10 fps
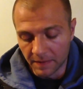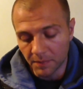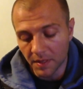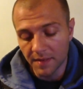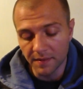
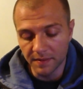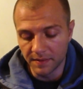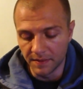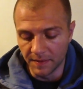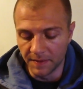But
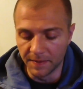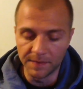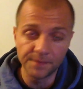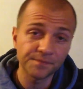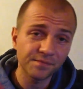
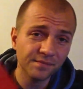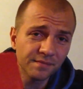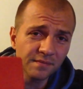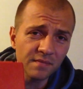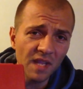
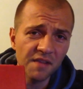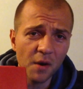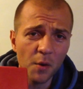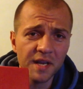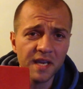if
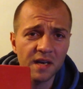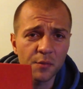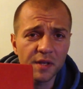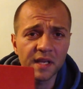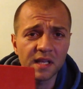I want to get a
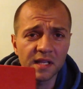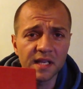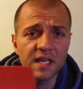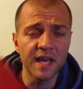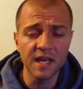really
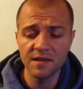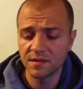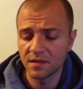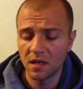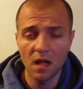clean
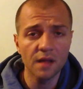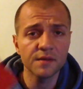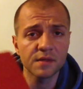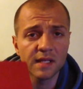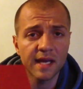edge, I'll
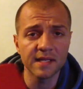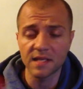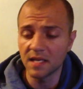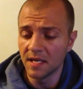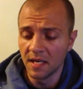use the
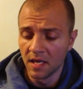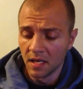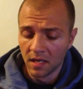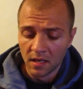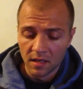Lansky.
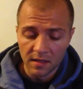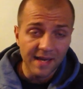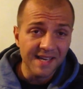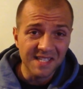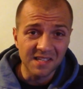
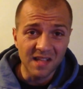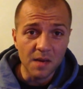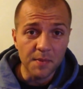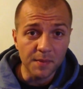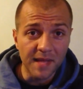Like I said, a
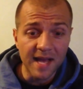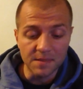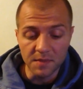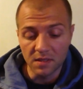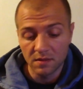lot of people
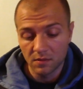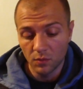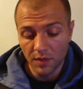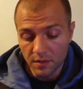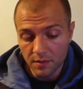ask me,
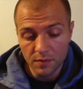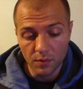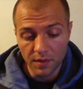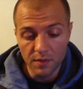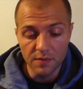what do you use?
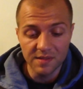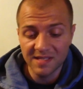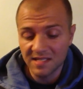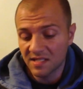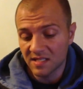What do you use?
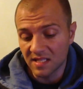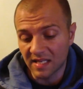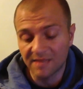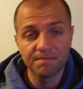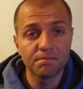This is just the
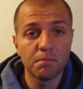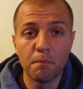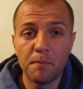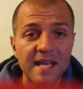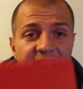
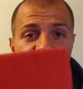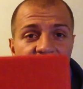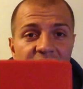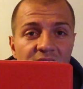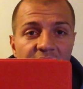
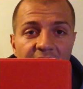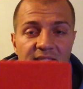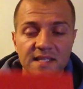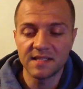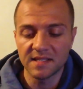basic
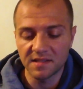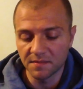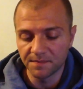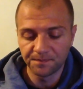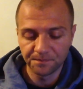Lansky
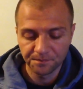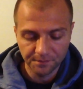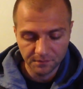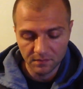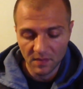system.
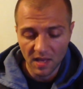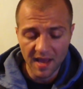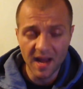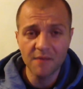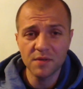
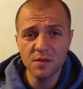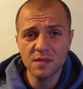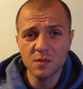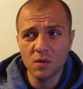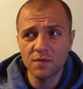And I've used
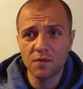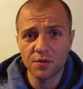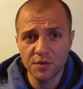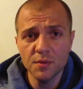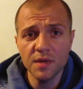this one for
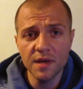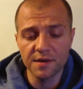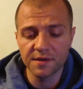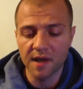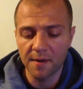2
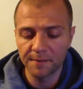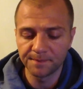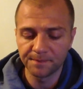years now.